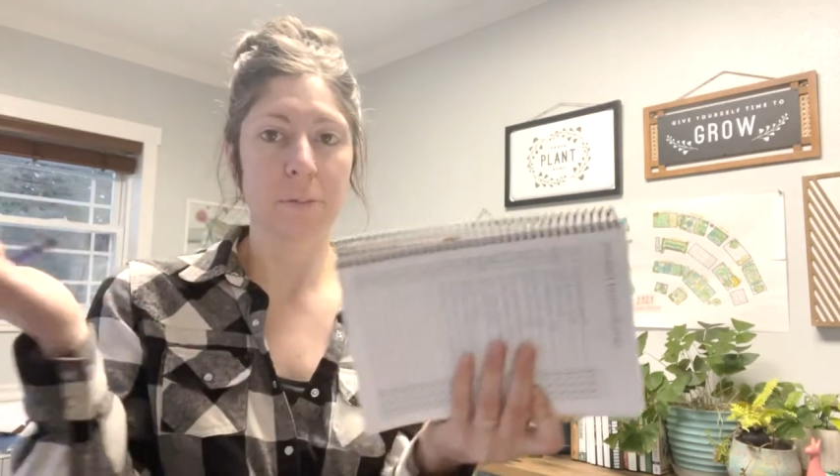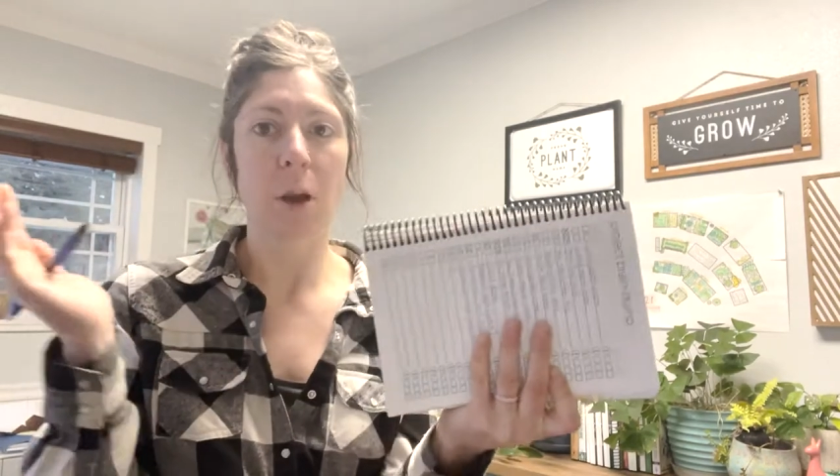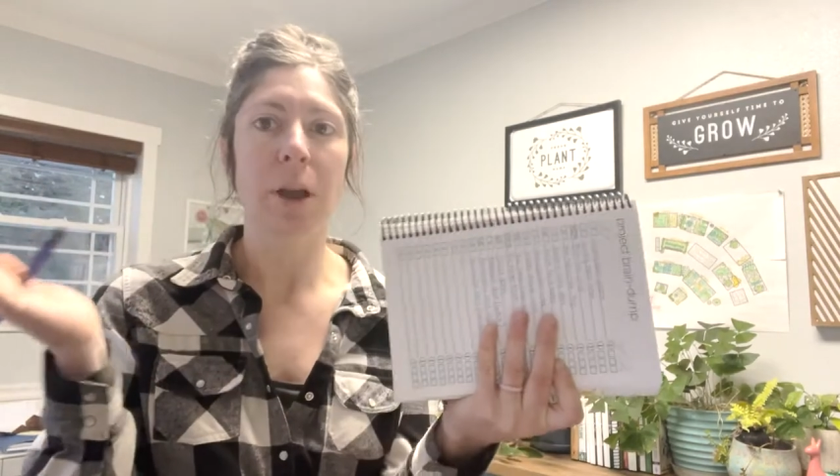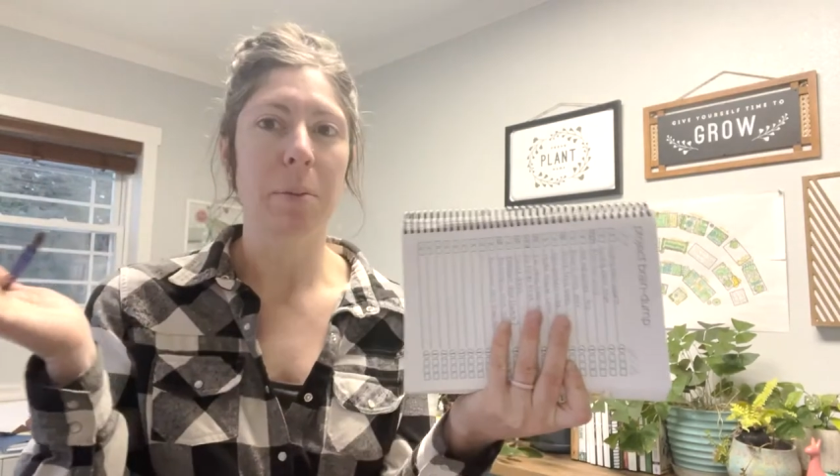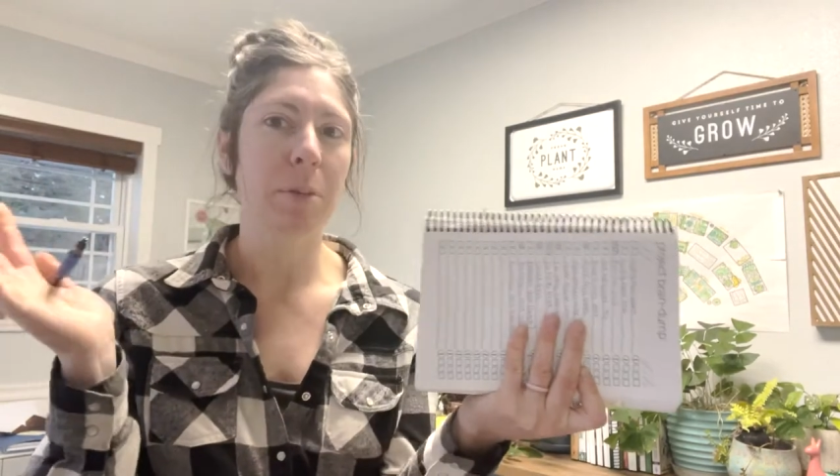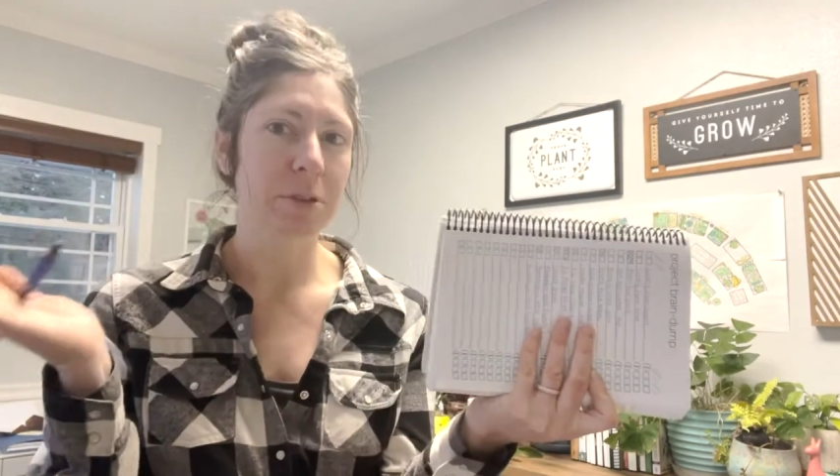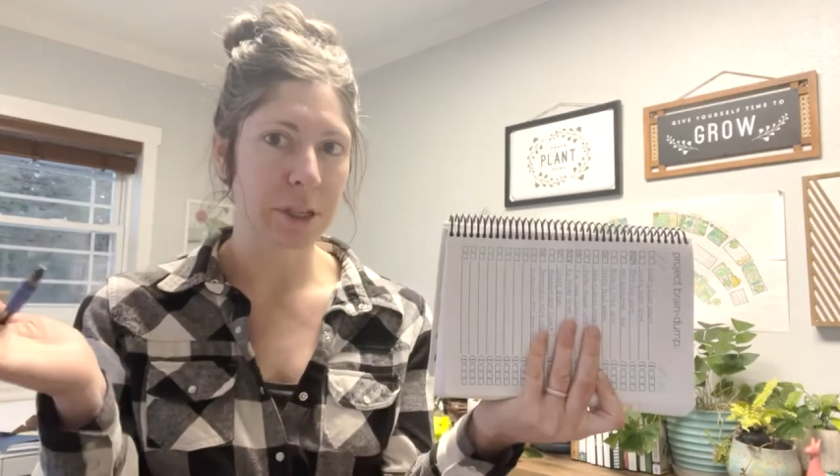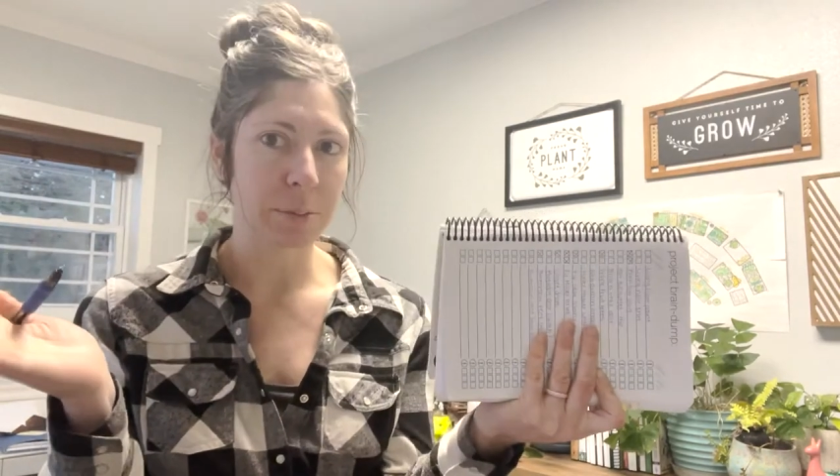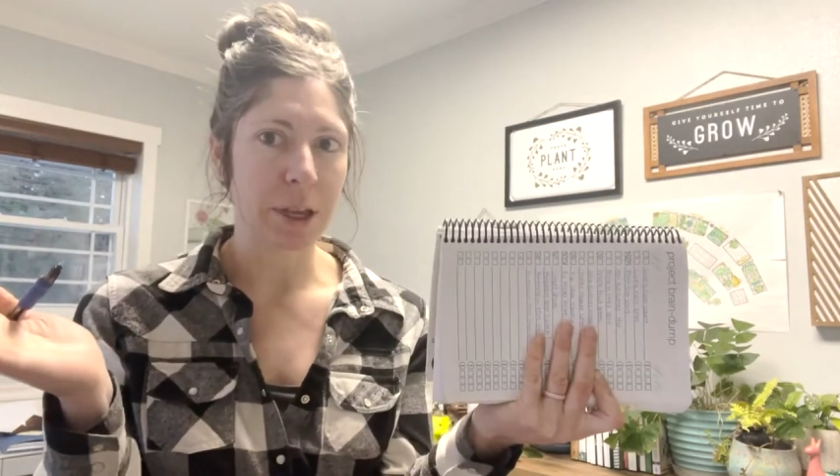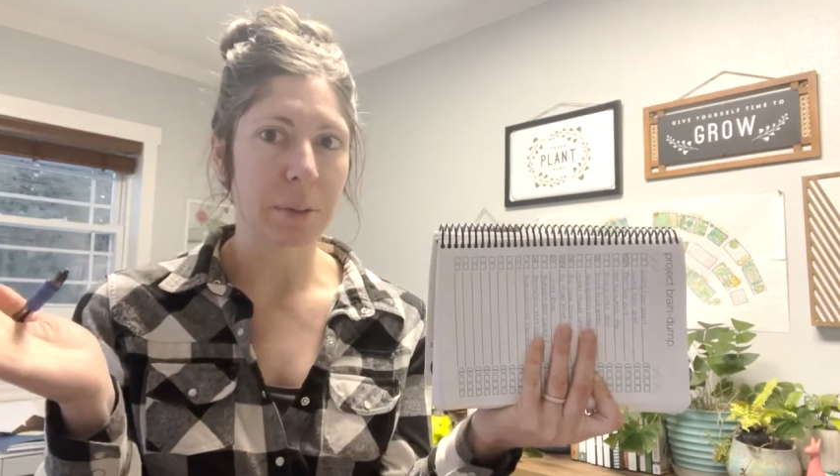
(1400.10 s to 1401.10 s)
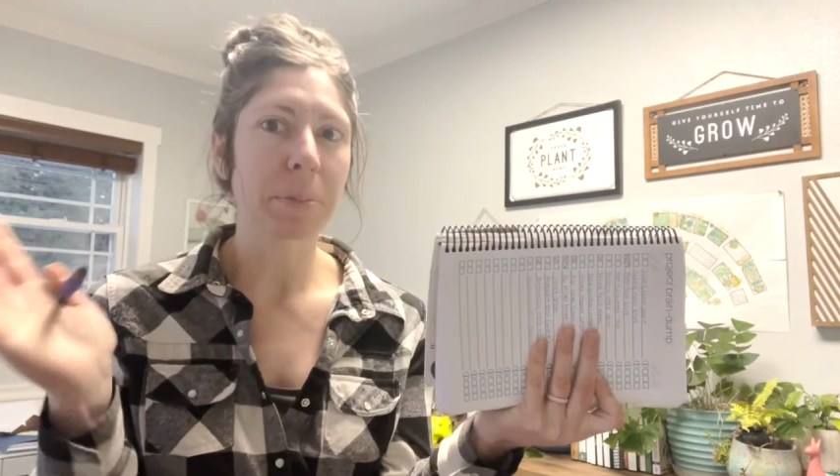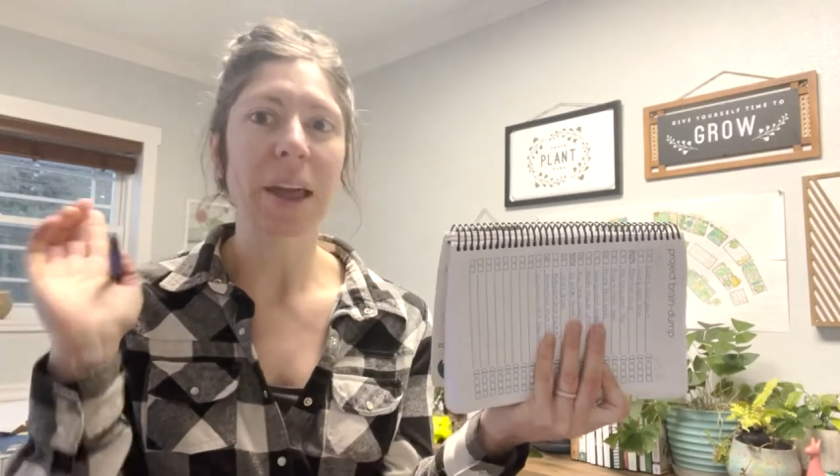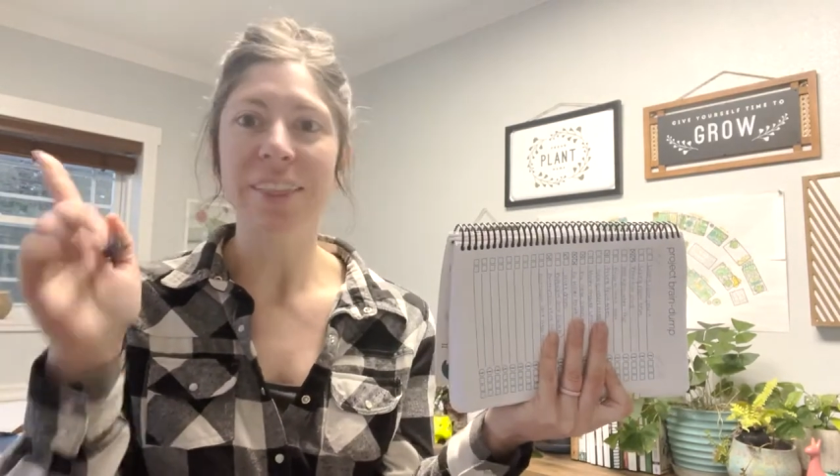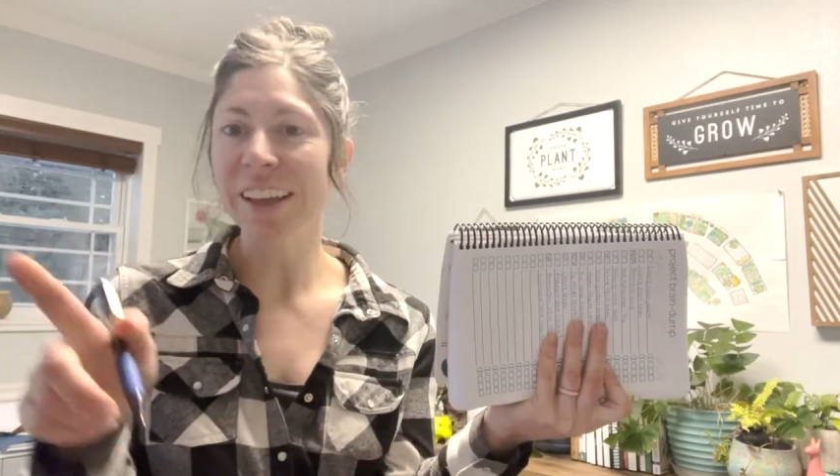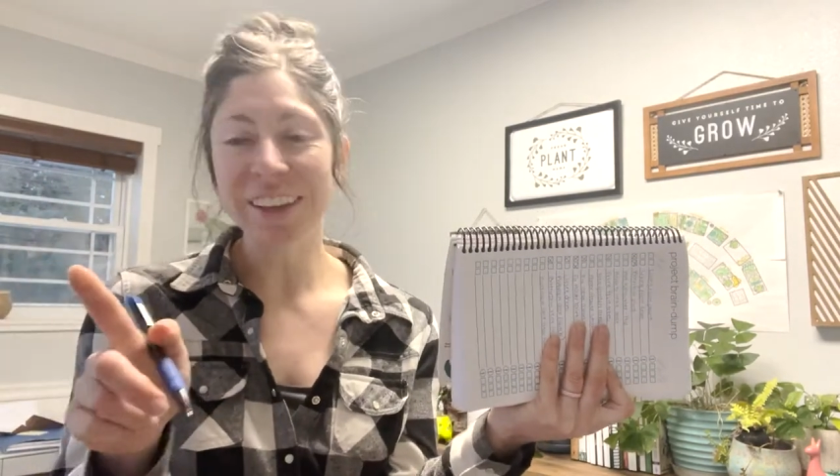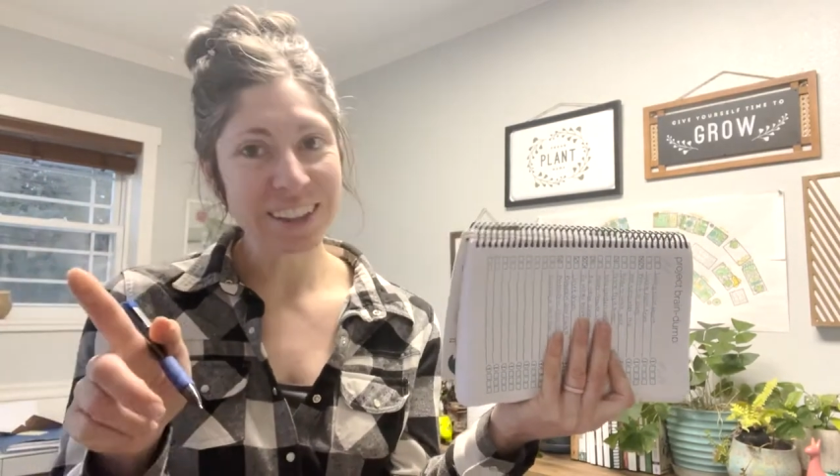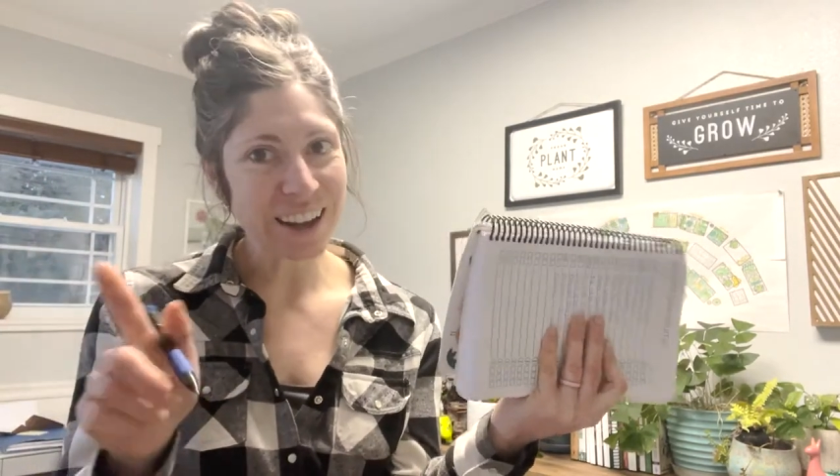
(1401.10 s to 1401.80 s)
Okay, mostly me, but Lindy